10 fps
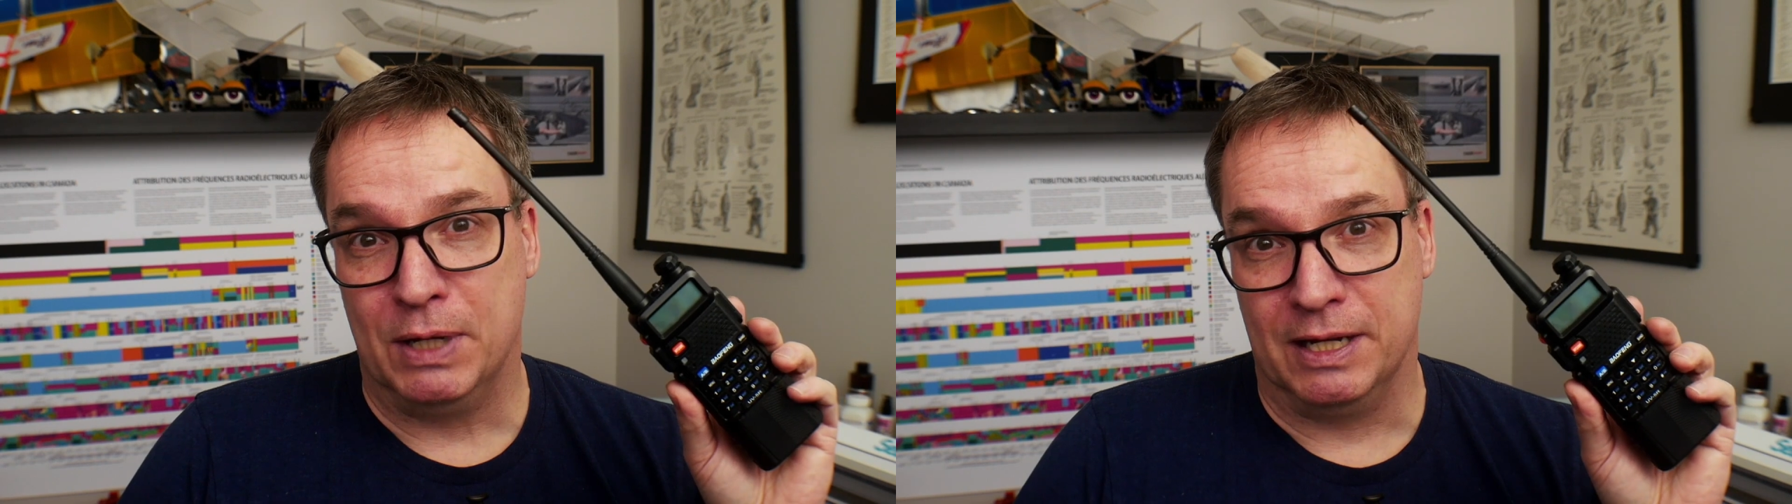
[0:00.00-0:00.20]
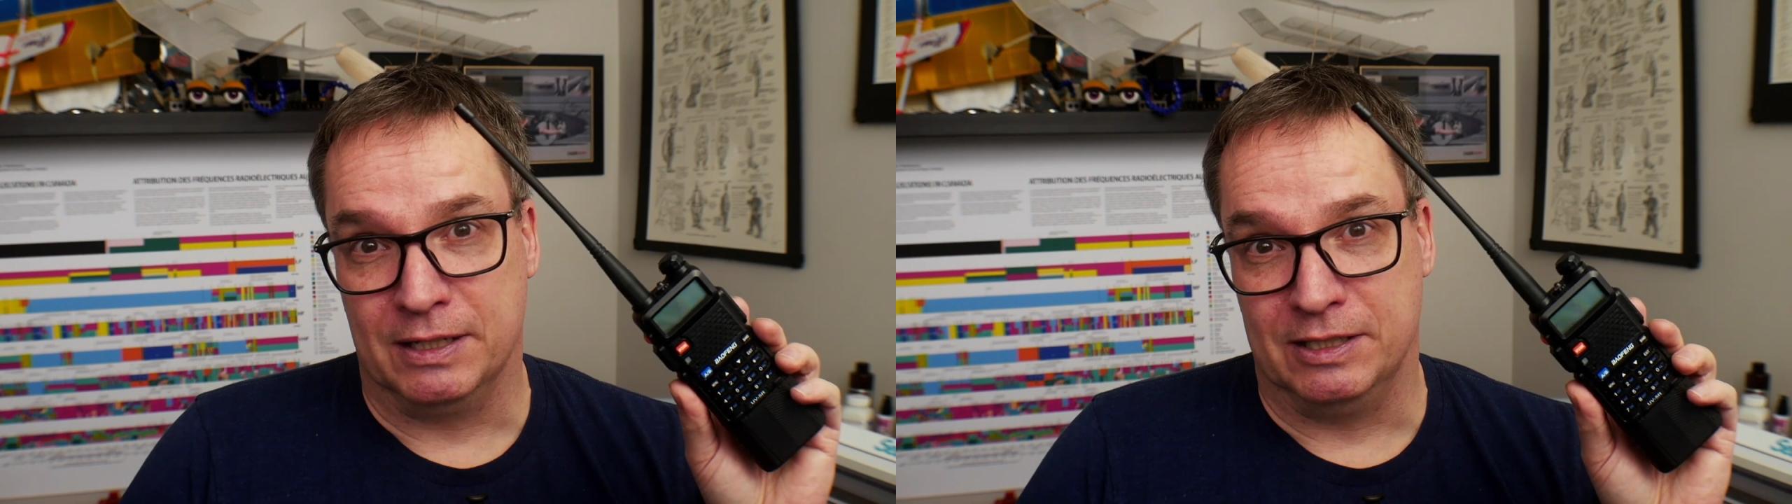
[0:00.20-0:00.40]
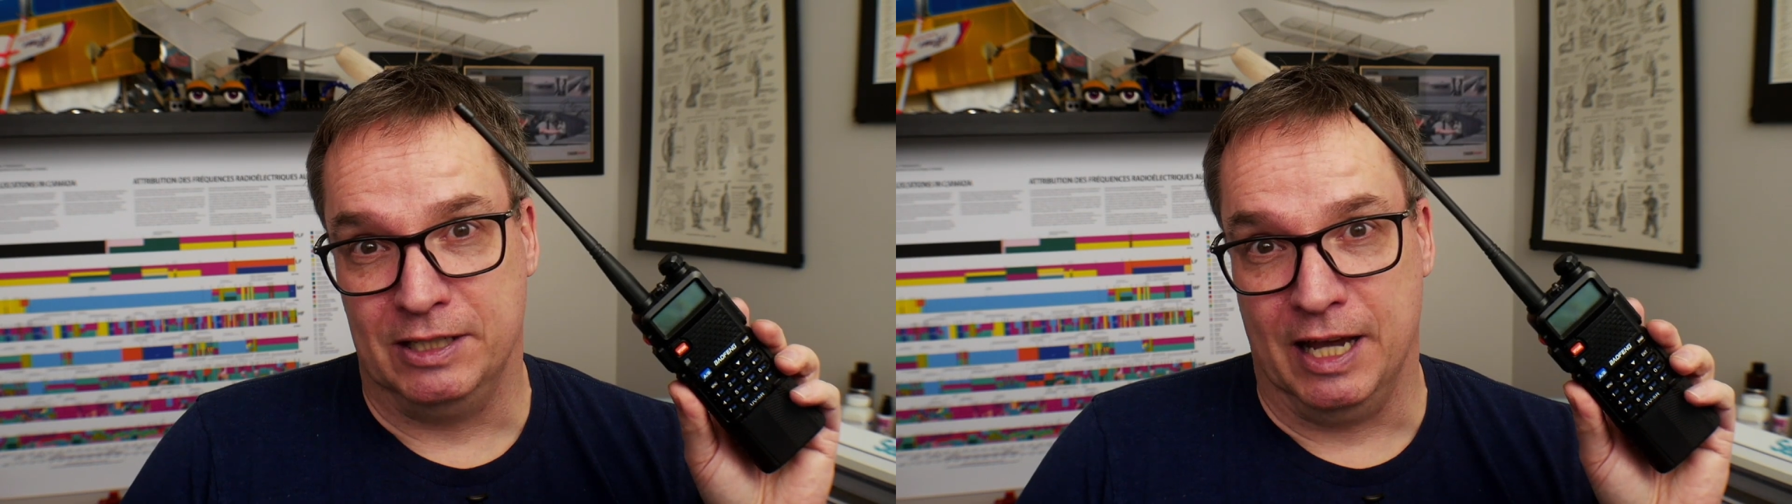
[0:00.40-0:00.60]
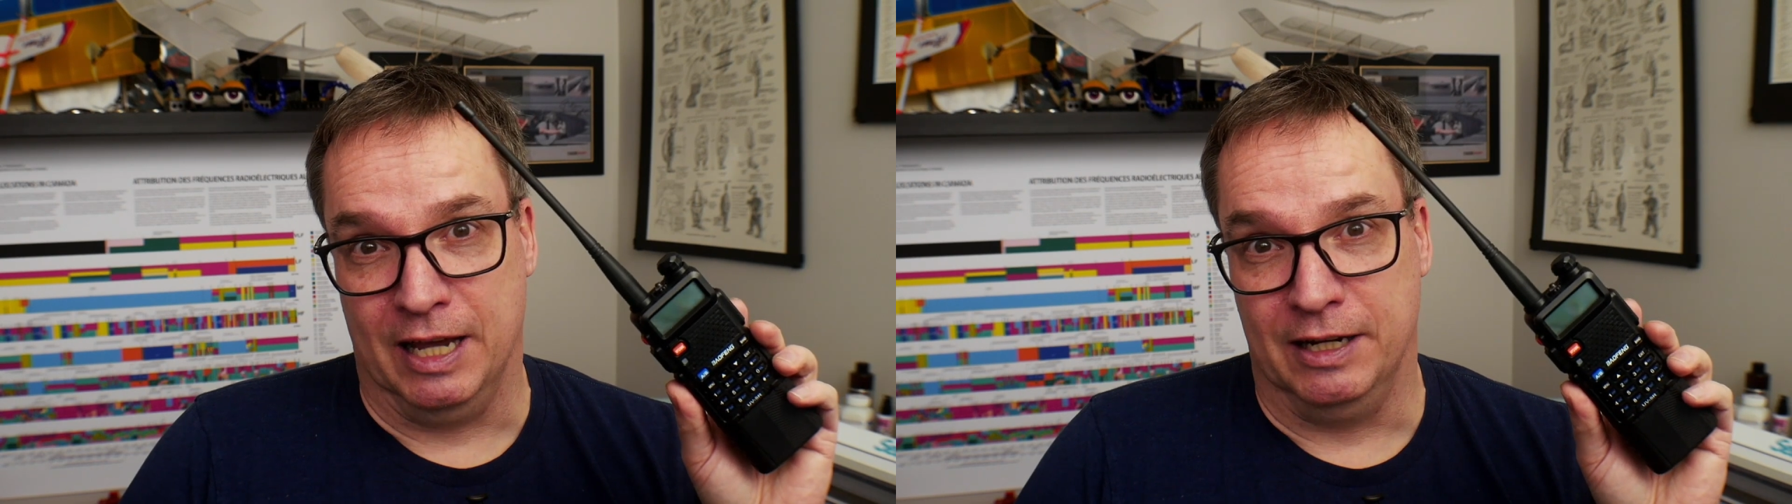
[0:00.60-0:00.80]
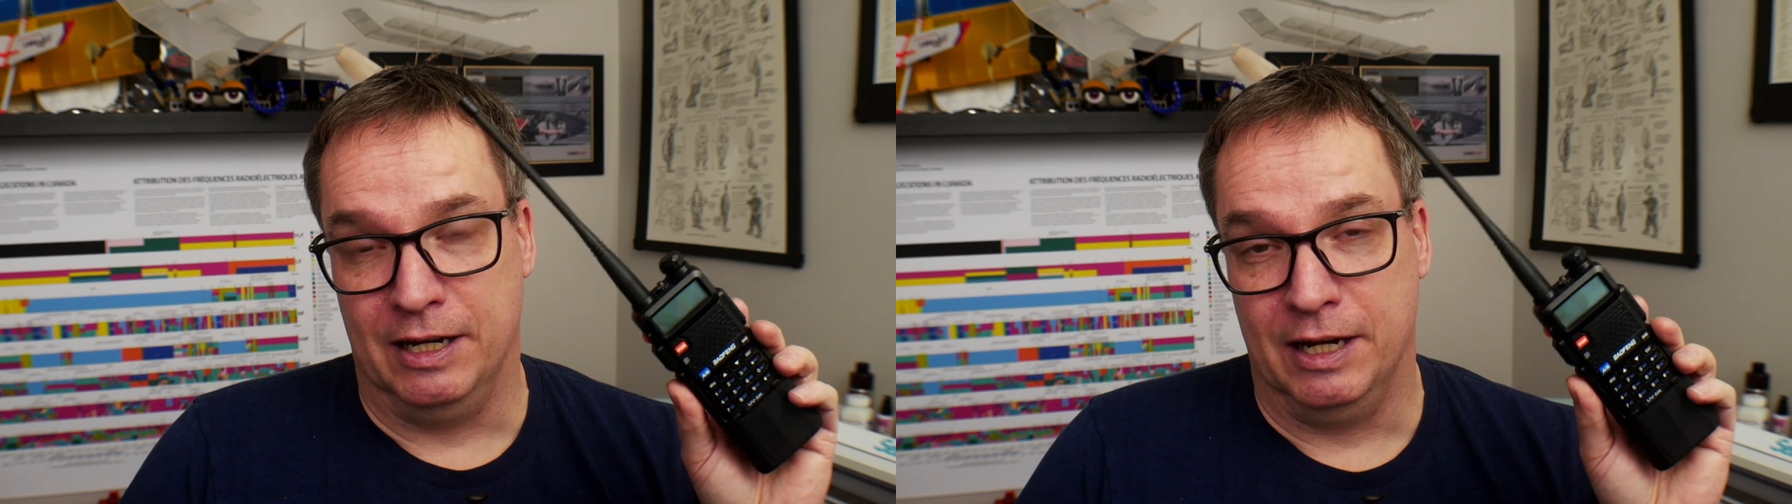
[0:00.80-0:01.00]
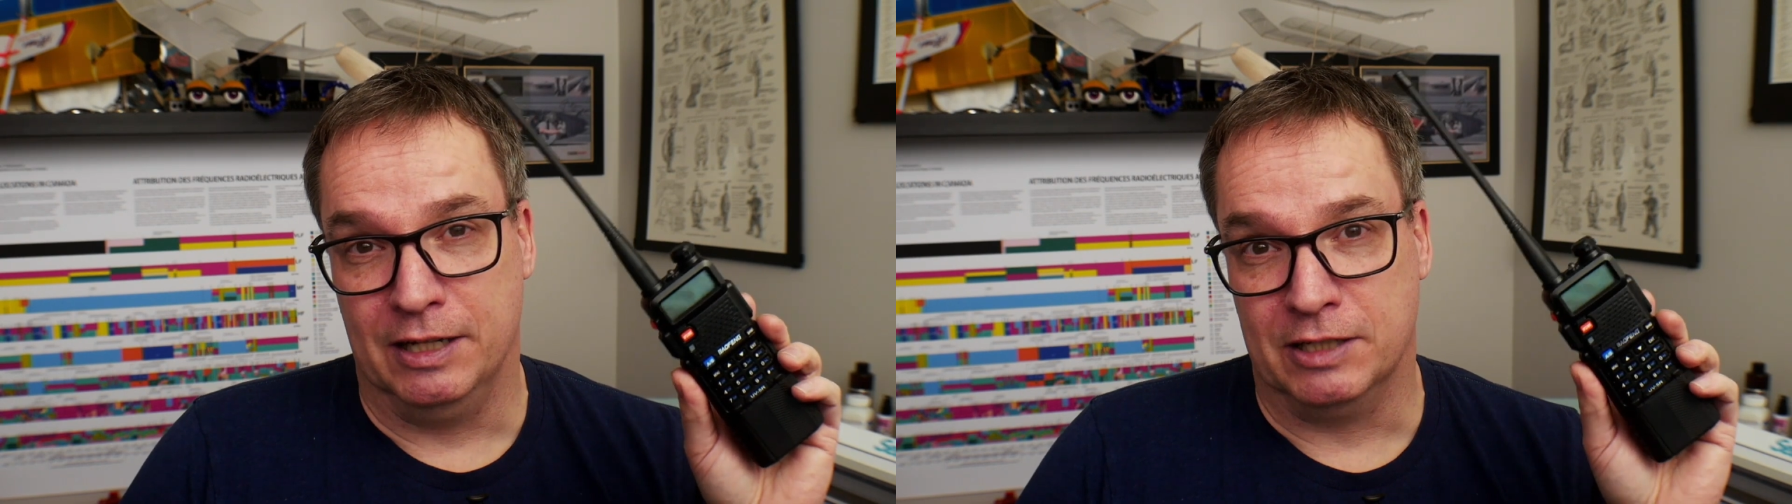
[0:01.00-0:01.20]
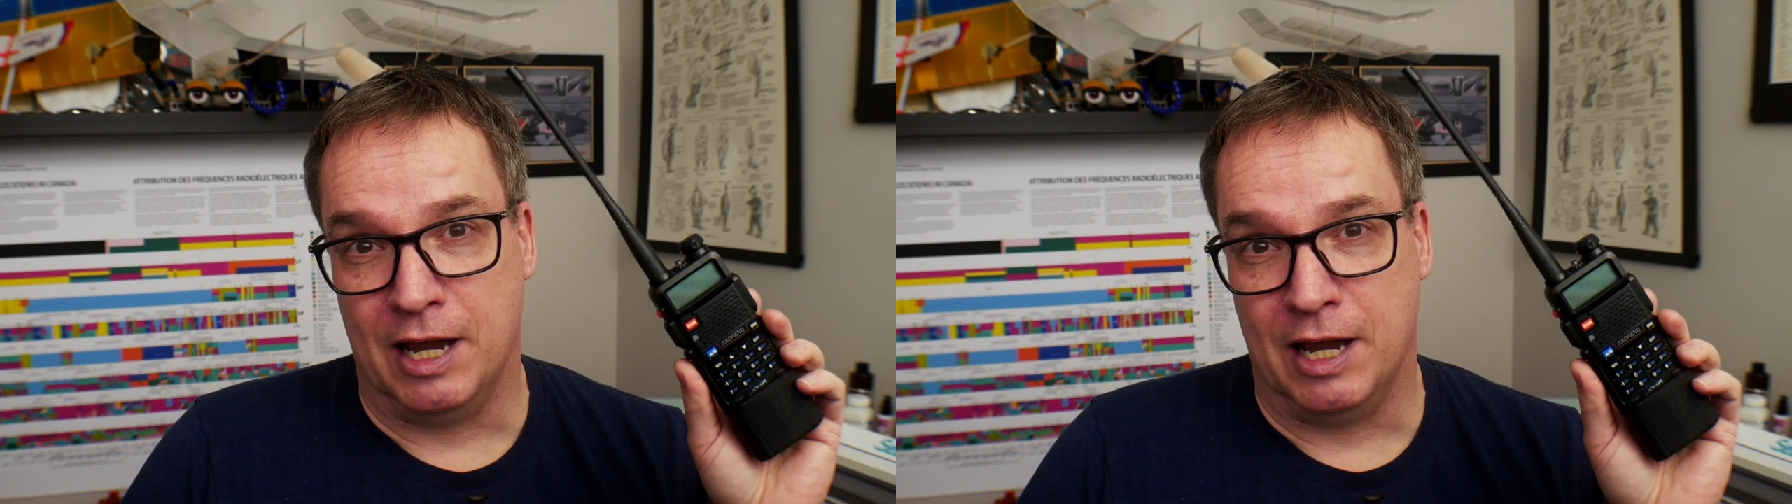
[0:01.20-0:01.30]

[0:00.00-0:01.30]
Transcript: being said is